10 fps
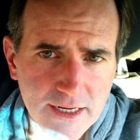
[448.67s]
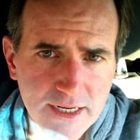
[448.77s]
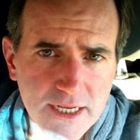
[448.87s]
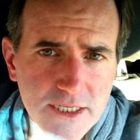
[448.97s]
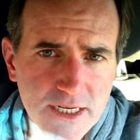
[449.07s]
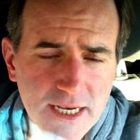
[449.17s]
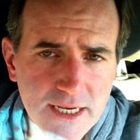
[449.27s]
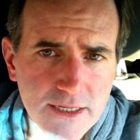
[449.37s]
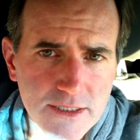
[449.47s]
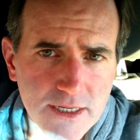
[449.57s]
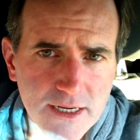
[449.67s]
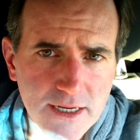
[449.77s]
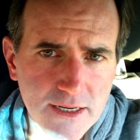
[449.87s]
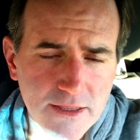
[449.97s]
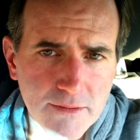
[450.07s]
Disney is,
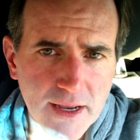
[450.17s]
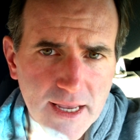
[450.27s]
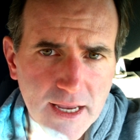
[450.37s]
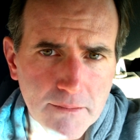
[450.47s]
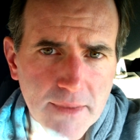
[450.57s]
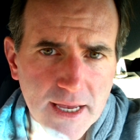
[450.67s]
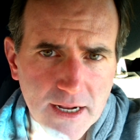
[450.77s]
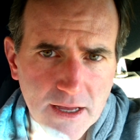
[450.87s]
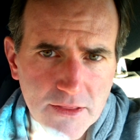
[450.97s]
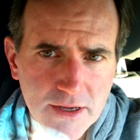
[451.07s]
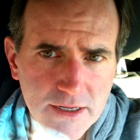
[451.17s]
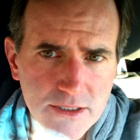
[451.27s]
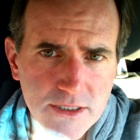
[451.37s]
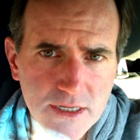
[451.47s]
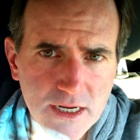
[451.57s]
they're making a mint on
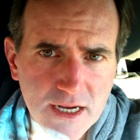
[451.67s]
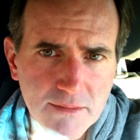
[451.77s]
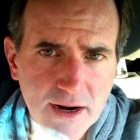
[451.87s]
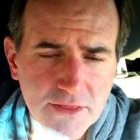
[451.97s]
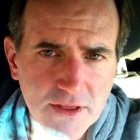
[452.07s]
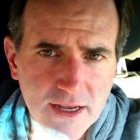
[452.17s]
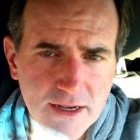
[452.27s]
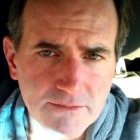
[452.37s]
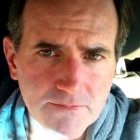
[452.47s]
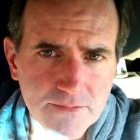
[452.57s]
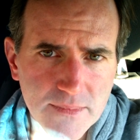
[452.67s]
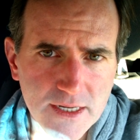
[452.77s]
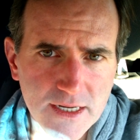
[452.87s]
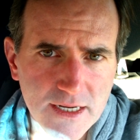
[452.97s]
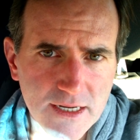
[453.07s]
this, but I think
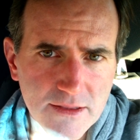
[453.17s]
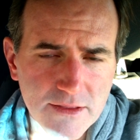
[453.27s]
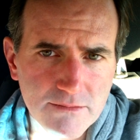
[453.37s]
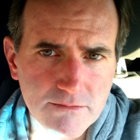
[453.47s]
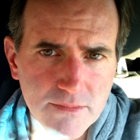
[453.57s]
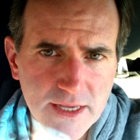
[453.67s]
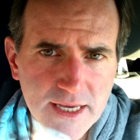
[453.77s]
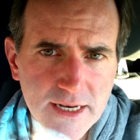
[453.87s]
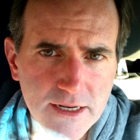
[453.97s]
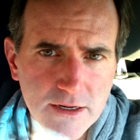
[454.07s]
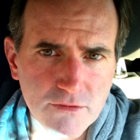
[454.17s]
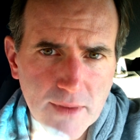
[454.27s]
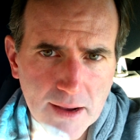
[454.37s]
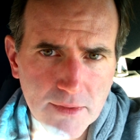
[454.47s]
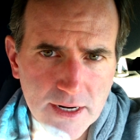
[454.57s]
the end of
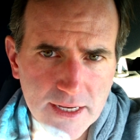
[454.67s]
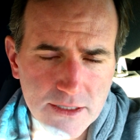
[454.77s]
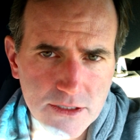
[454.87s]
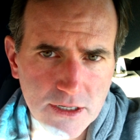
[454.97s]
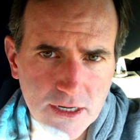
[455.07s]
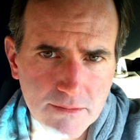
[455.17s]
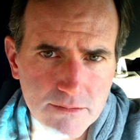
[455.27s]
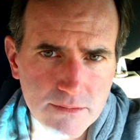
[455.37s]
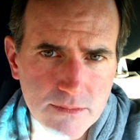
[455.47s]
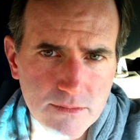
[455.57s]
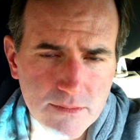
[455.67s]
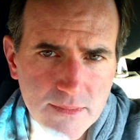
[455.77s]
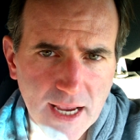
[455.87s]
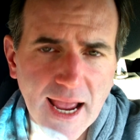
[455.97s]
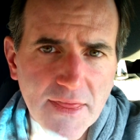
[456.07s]
my money has come.
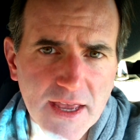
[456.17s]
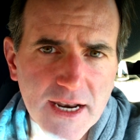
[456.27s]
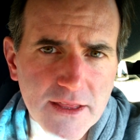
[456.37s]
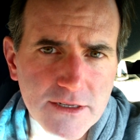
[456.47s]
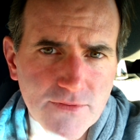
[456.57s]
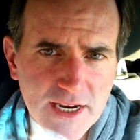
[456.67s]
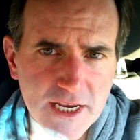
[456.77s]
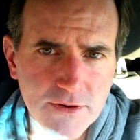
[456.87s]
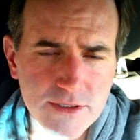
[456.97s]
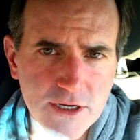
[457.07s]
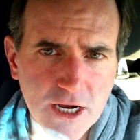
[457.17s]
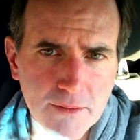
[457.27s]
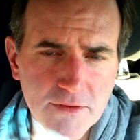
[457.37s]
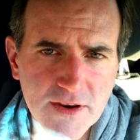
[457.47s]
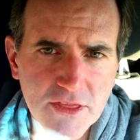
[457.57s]
And the end of this video has
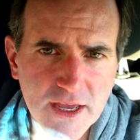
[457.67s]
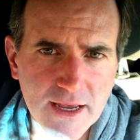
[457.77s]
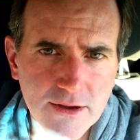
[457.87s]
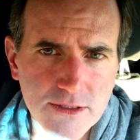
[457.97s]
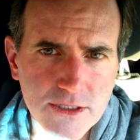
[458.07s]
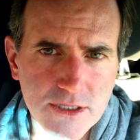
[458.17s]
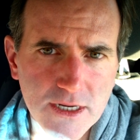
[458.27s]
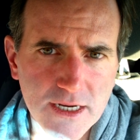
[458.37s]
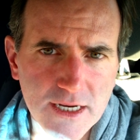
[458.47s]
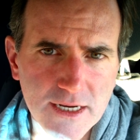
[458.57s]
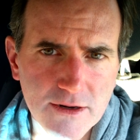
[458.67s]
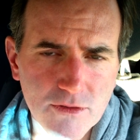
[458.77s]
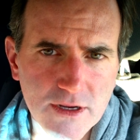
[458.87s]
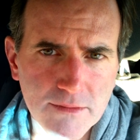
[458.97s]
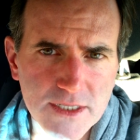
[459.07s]
come. If anything else
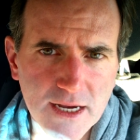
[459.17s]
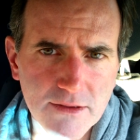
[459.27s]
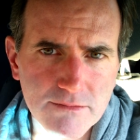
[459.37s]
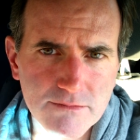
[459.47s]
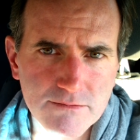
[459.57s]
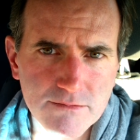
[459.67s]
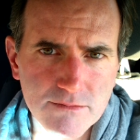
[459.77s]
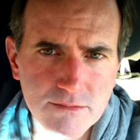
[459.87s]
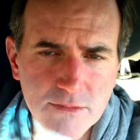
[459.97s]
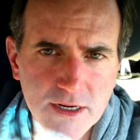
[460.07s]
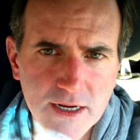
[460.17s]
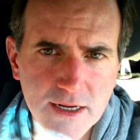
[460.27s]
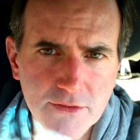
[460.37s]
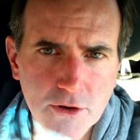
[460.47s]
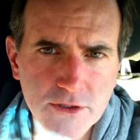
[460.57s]
comes out
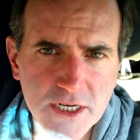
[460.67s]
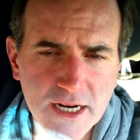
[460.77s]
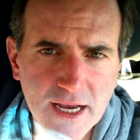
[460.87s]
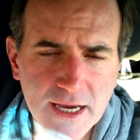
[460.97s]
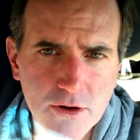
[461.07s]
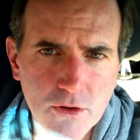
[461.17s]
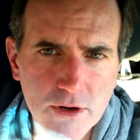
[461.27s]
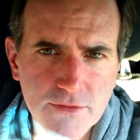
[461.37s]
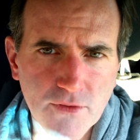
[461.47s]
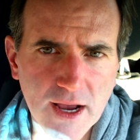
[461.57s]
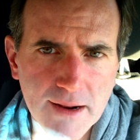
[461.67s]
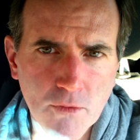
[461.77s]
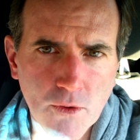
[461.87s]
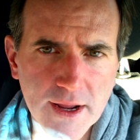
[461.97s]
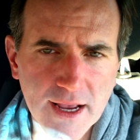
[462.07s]
Thursday night or early Friday
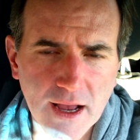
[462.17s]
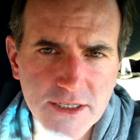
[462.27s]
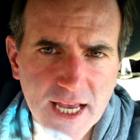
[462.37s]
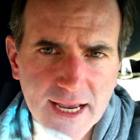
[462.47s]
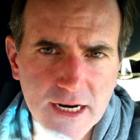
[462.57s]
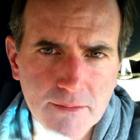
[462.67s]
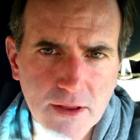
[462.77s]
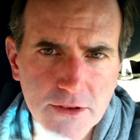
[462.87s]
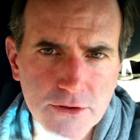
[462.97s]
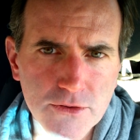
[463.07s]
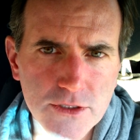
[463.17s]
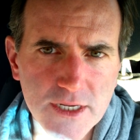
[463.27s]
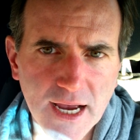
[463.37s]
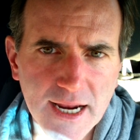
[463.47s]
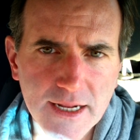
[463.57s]
morning, I'll tack it up on the news
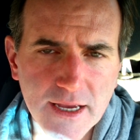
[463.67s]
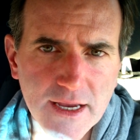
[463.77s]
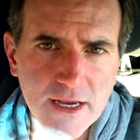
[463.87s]
site.